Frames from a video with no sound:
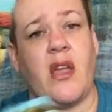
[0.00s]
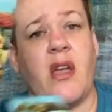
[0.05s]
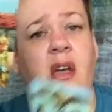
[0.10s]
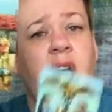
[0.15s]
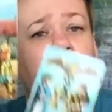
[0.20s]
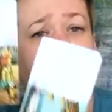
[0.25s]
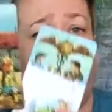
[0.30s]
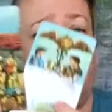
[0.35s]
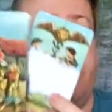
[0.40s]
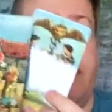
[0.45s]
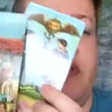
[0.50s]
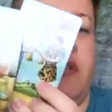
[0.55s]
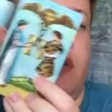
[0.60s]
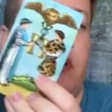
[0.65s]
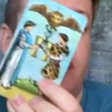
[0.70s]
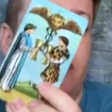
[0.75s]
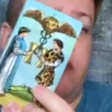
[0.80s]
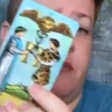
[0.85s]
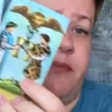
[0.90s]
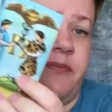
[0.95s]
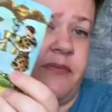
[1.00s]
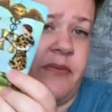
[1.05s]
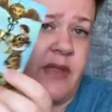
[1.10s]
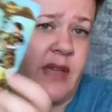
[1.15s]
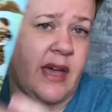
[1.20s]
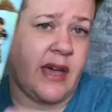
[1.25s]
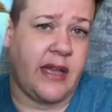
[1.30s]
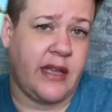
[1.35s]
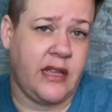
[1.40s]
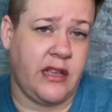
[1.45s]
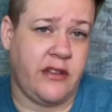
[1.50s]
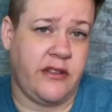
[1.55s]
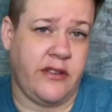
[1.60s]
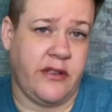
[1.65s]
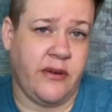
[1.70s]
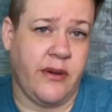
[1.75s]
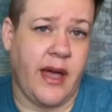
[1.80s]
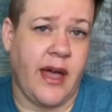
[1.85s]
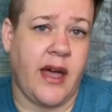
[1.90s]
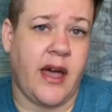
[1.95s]
Also know that you
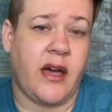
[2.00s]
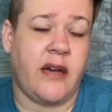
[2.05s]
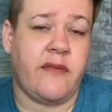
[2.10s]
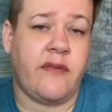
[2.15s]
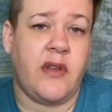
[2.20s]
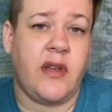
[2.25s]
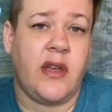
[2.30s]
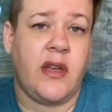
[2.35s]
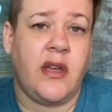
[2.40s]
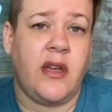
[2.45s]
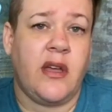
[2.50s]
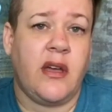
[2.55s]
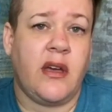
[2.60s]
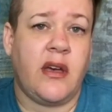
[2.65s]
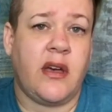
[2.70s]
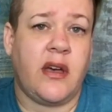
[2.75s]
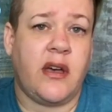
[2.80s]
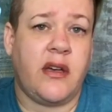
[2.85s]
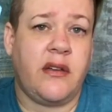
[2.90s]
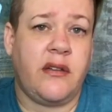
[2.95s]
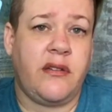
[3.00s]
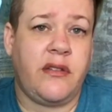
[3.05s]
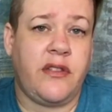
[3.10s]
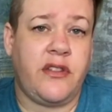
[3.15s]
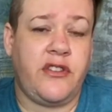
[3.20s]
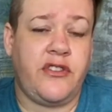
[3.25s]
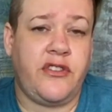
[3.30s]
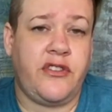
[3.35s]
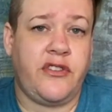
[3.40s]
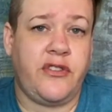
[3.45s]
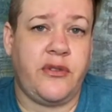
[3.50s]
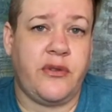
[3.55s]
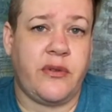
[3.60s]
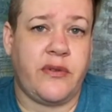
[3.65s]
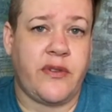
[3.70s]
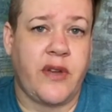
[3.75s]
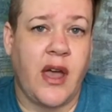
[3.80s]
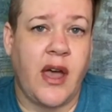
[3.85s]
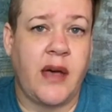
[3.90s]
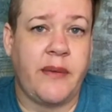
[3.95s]
do have the Two
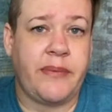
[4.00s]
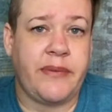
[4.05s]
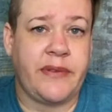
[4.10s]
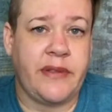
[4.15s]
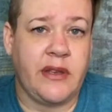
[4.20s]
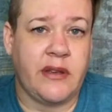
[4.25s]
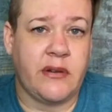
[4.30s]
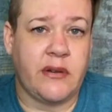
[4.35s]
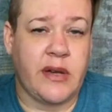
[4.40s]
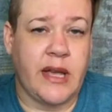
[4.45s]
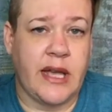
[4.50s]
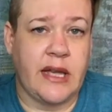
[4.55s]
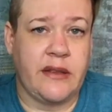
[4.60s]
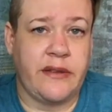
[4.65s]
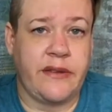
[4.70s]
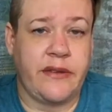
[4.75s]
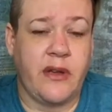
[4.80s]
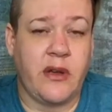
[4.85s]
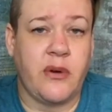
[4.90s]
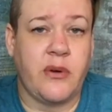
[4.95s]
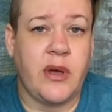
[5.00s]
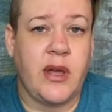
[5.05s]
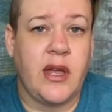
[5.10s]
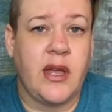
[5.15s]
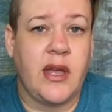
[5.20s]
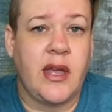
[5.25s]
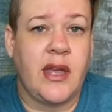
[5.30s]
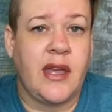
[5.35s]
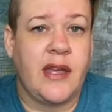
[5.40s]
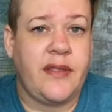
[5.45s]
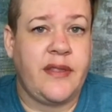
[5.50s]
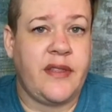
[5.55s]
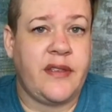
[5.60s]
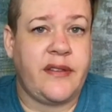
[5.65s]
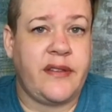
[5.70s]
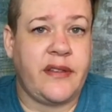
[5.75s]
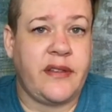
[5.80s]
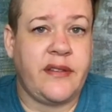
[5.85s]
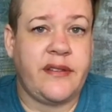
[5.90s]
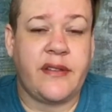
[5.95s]
of Cups here, okay? So
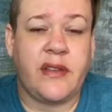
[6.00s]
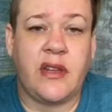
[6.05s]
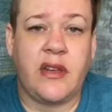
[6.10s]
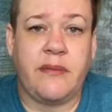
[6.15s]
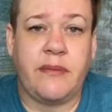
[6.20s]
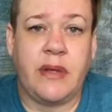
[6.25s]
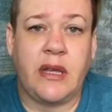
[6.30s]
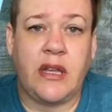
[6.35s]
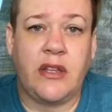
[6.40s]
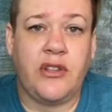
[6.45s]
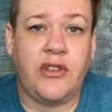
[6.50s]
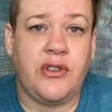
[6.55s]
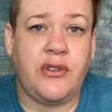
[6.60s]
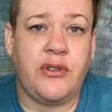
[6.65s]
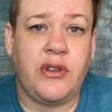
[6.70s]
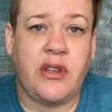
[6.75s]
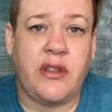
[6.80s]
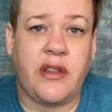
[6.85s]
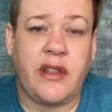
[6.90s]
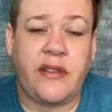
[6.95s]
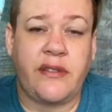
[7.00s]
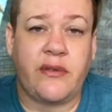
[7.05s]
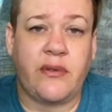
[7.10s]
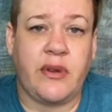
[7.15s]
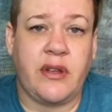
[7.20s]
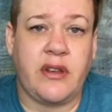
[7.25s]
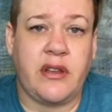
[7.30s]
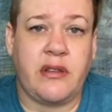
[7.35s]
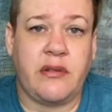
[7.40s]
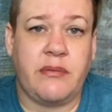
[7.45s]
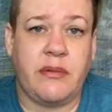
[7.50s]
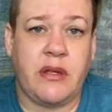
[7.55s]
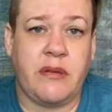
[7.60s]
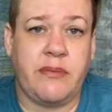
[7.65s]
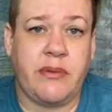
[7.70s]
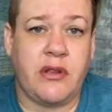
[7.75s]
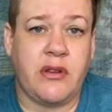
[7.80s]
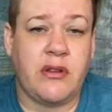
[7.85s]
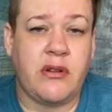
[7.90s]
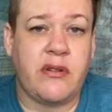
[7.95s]
this is going to be a union that's going to be
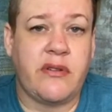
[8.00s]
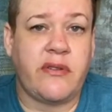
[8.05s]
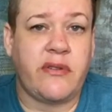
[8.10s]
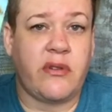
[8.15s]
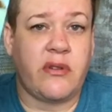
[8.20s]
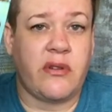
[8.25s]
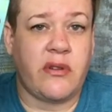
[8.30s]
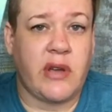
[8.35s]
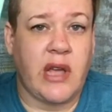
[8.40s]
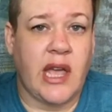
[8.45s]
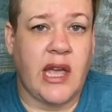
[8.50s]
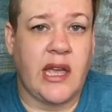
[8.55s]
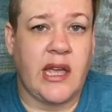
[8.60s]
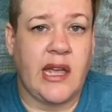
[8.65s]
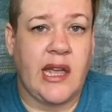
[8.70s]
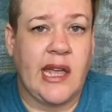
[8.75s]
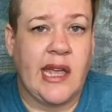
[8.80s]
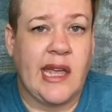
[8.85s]
beautiful, okay?